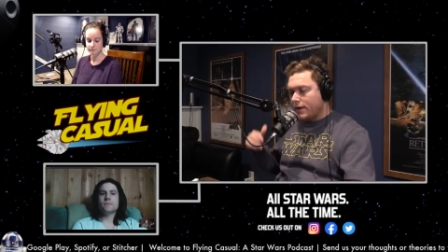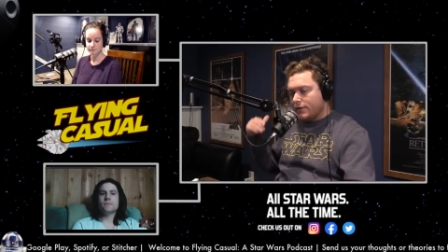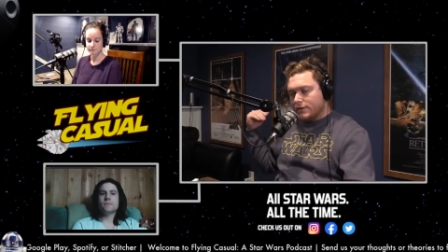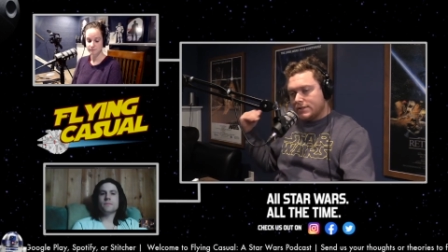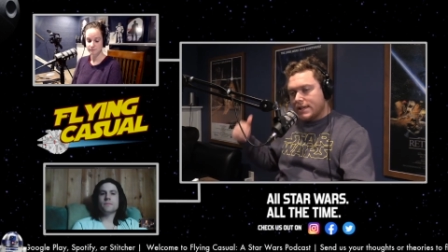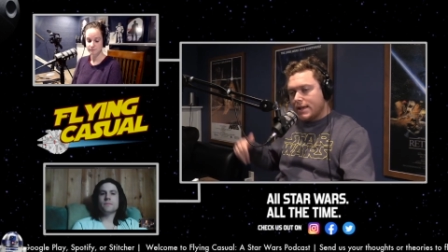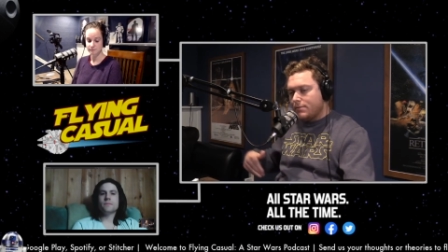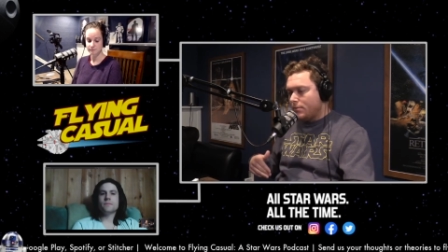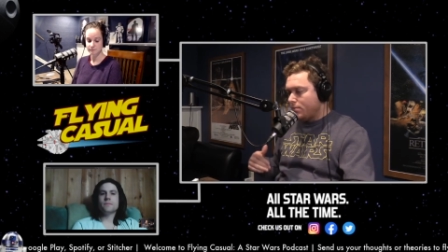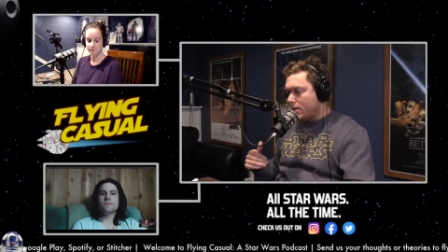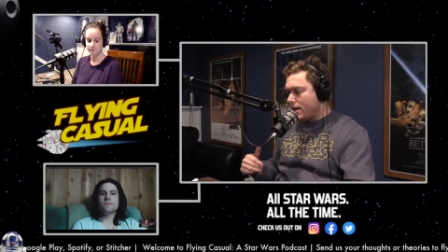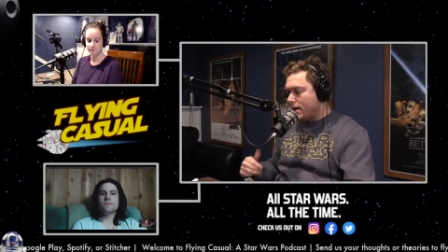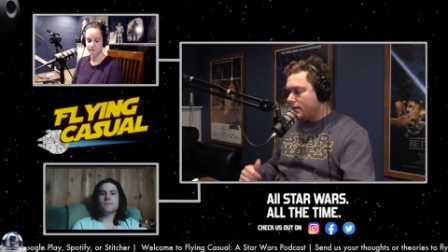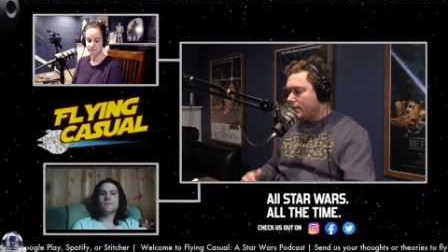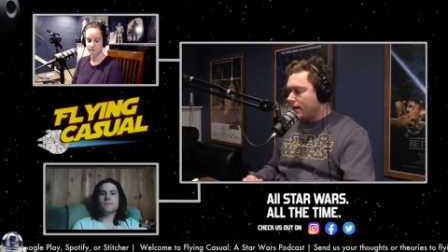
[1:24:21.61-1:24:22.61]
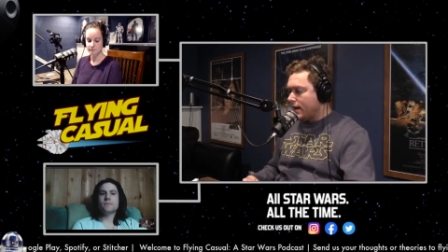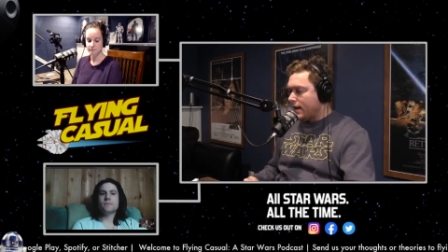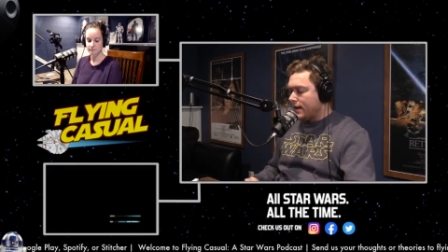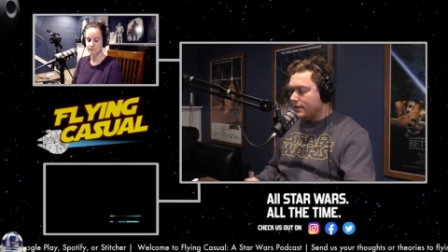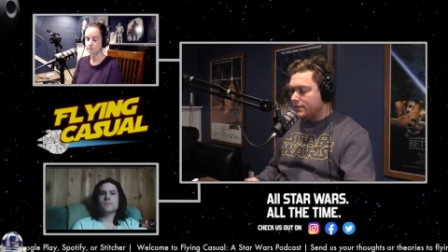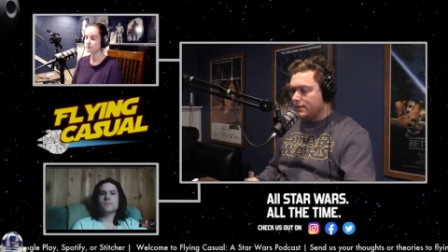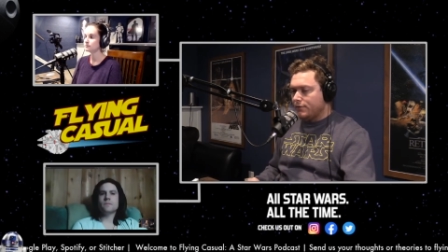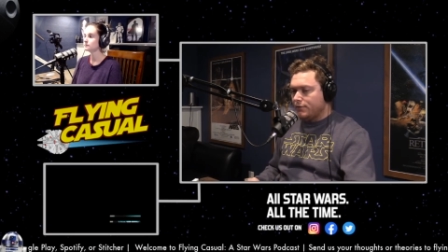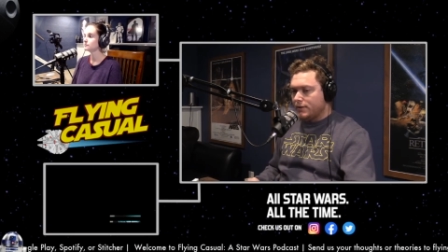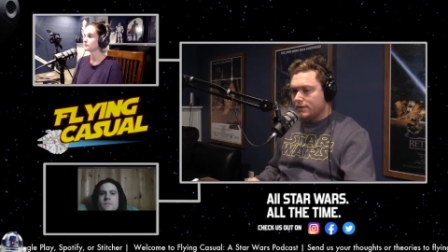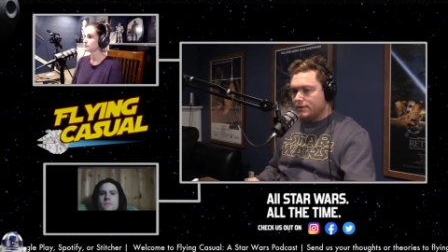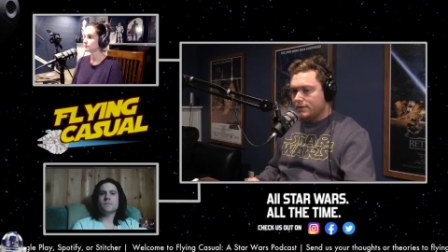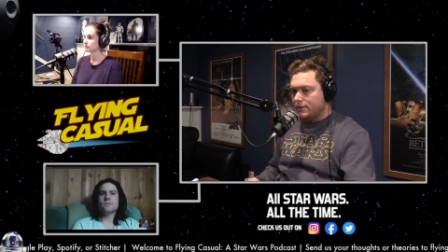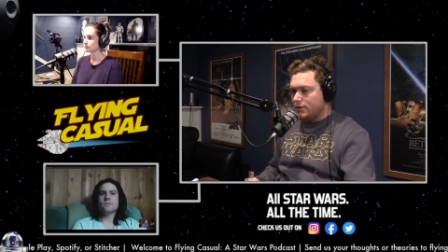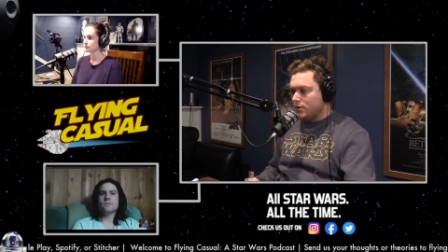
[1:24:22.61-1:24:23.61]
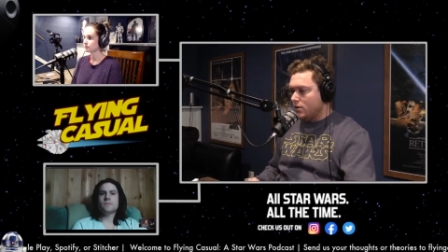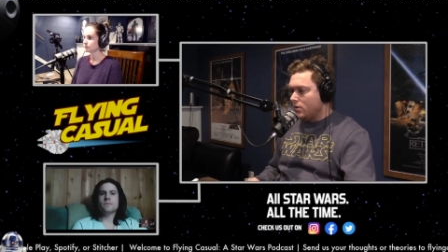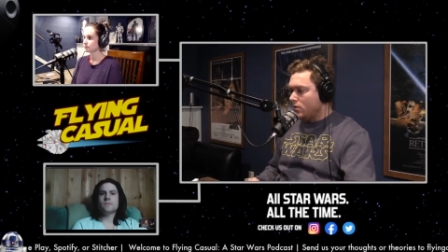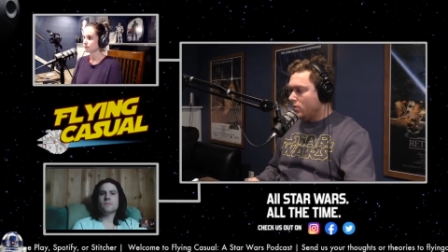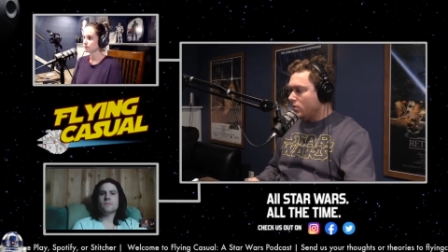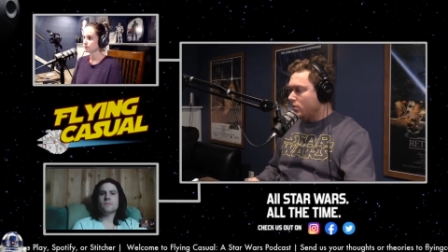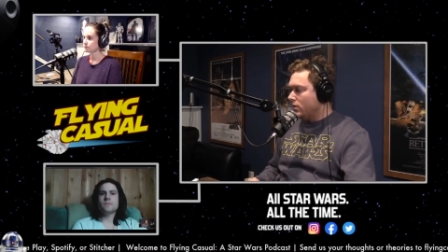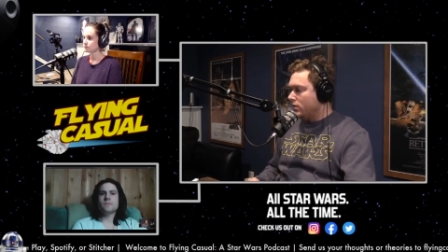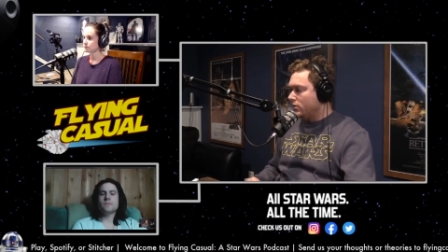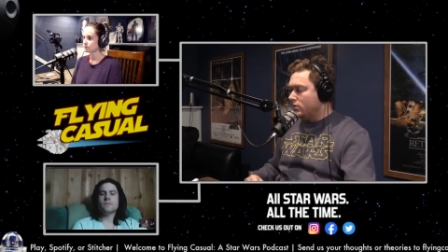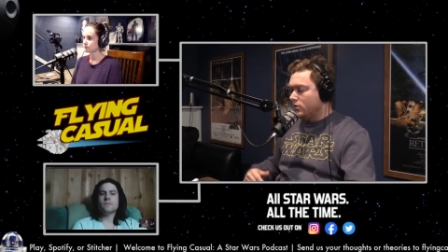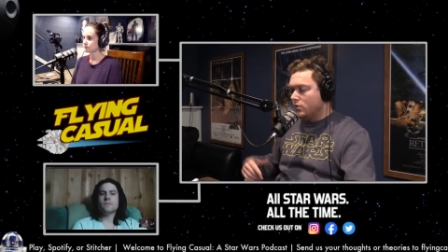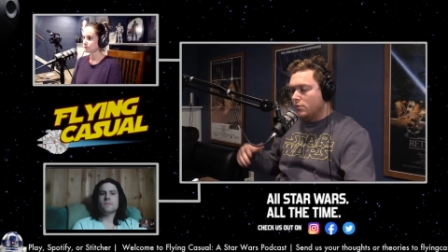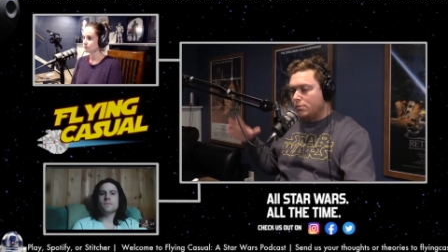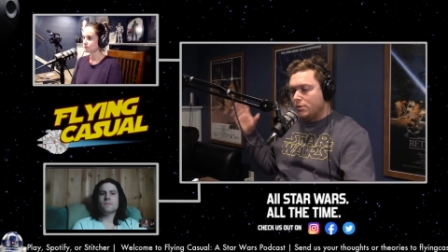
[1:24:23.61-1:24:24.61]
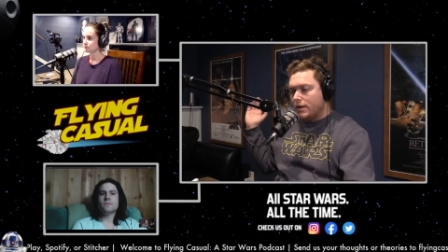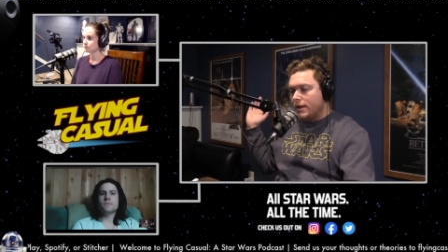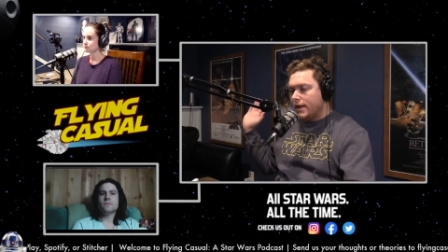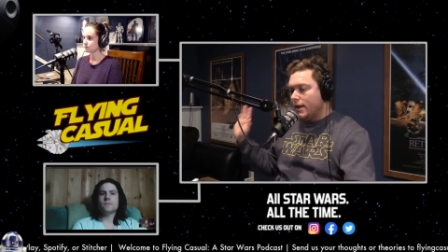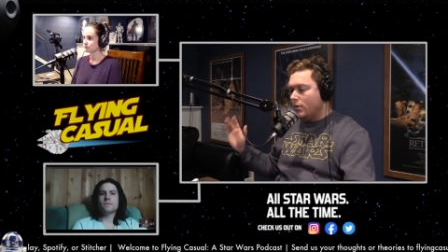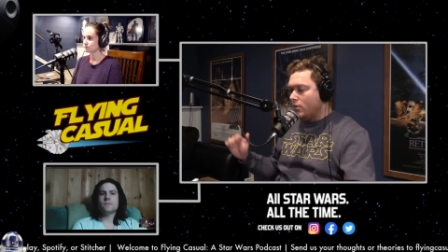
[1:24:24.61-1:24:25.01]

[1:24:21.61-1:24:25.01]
if it's Apple Podcast, if it's, Google Play,